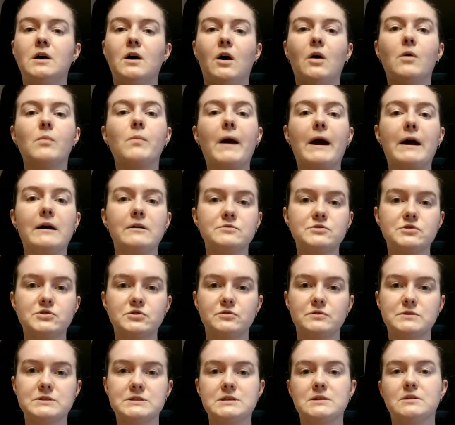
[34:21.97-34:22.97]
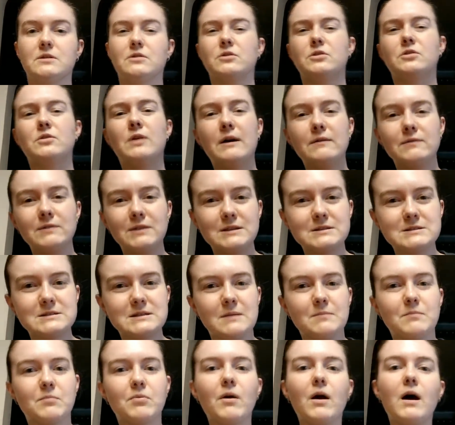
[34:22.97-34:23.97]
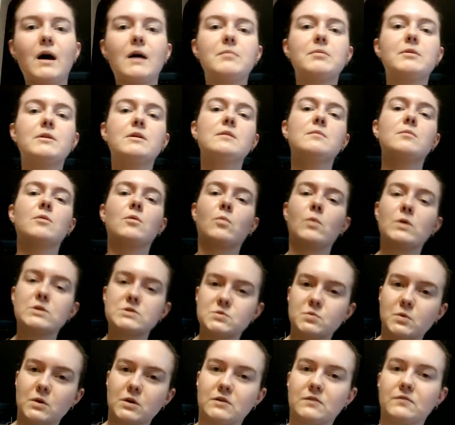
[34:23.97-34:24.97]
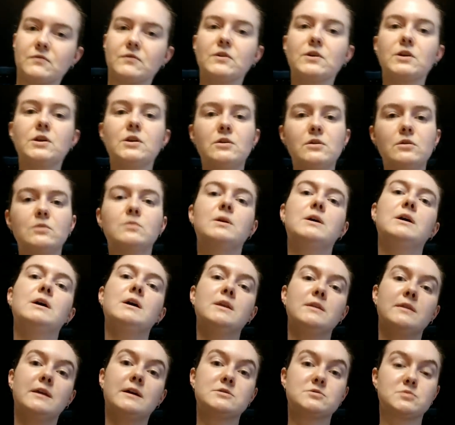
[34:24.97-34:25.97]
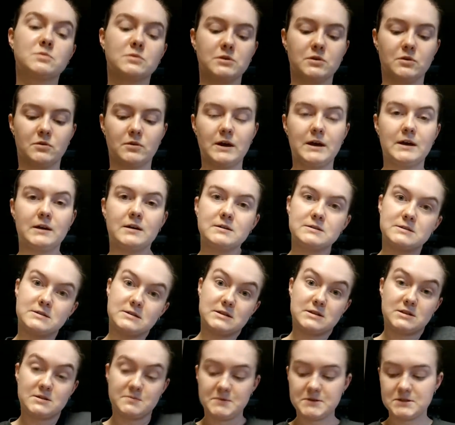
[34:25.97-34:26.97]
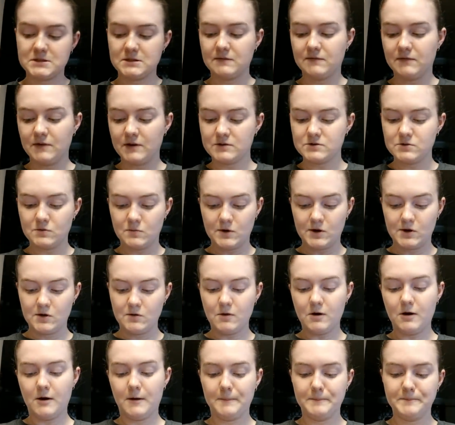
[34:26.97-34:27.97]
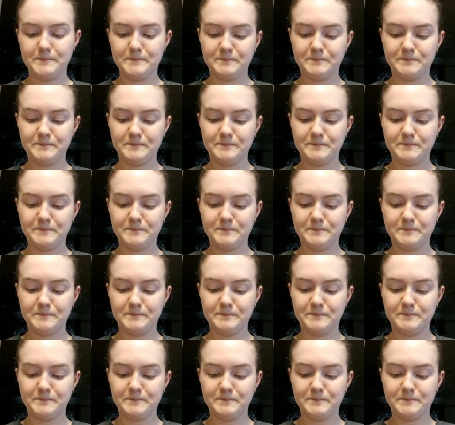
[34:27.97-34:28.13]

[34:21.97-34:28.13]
around you and see, are you having the same problem or what's worked for you? That's really great because it's specific to where you are.